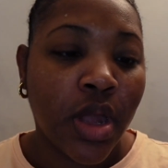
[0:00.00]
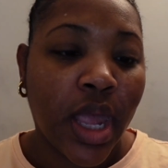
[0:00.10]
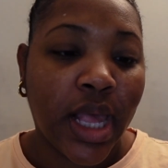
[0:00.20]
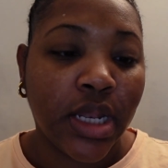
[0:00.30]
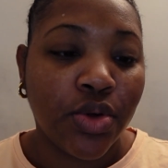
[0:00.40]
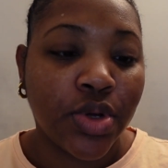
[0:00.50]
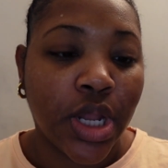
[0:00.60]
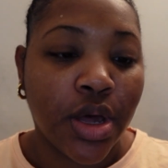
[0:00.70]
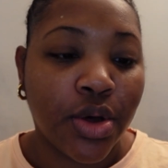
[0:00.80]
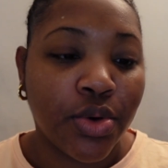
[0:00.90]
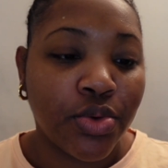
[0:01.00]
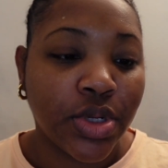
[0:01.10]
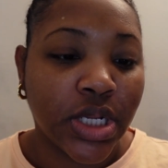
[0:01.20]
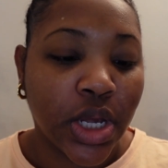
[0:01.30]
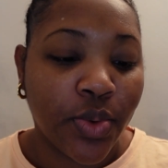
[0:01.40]
Halo Glow
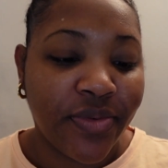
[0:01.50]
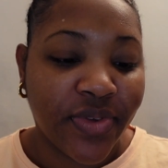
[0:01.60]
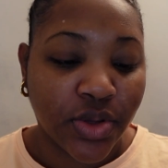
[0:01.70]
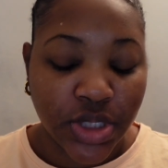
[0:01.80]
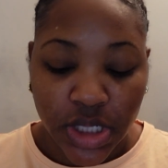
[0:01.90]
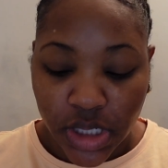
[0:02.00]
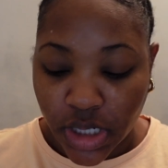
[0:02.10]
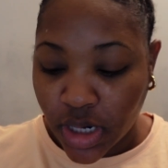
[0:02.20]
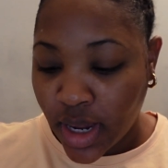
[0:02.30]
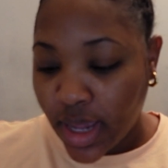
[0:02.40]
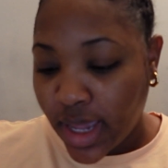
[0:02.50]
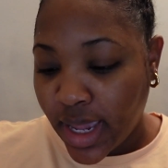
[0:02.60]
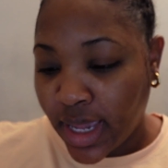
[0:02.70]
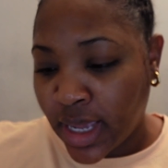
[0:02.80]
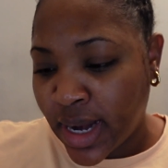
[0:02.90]
Liquid Filter,
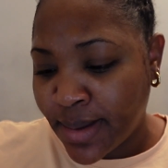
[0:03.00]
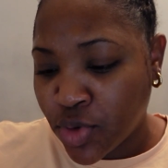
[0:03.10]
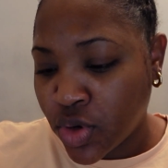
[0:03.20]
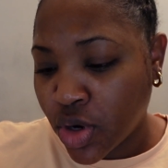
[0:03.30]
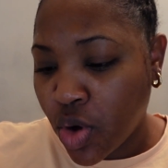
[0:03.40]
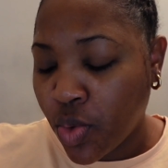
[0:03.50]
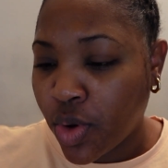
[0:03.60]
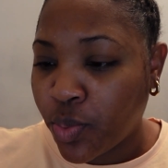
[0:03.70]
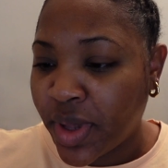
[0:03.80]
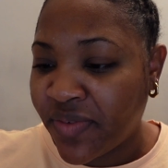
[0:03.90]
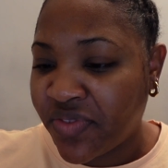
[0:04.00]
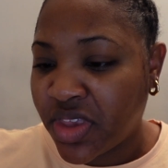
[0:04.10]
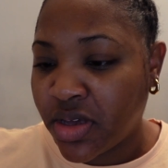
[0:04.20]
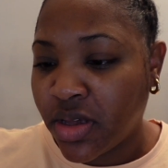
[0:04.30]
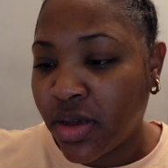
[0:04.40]
and I'm gonna go in with
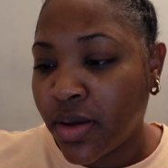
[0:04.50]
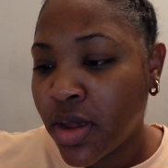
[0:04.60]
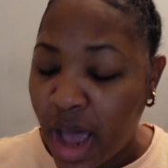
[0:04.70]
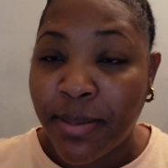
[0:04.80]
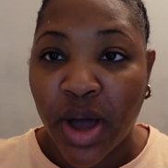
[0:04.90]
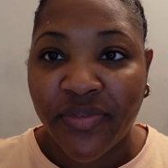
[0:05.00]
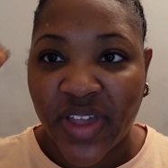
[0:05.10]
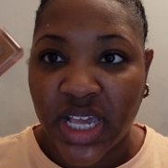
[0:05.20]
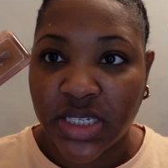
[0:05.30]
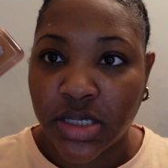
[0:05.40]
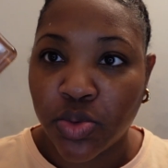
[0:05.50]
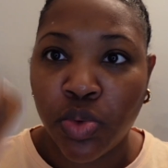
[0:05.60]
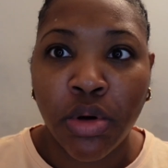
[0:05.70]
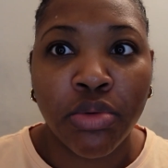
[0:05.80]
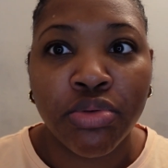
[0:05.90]
the About Face.
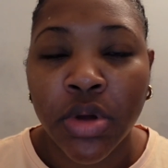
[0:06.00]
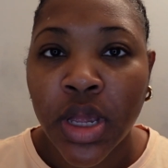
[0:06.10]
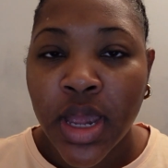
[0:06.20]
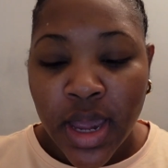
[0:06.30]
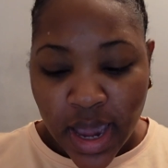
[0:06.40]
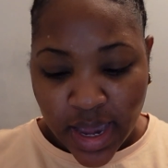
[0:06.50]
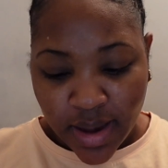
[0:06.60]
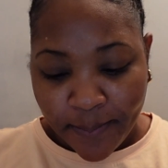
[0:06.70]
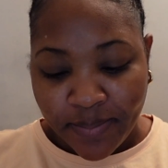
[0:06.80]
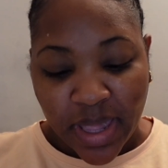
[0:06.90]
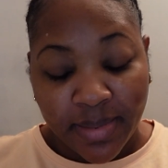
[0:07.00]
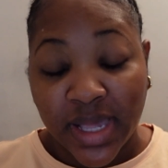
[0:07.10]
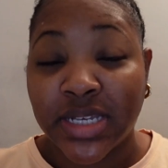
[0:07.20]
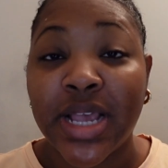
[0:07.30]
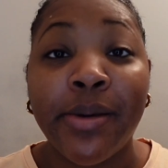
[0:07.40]
Woo! Baby,
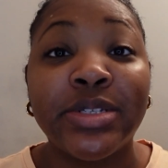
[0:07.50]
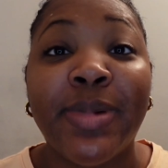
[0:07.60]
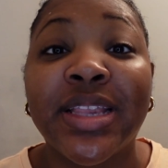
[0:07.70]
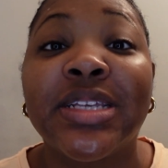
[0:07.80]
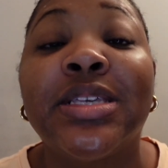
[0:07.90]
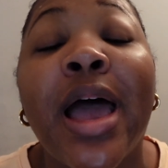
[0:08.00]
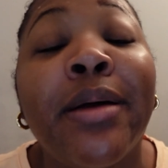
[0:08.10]
because I was about to...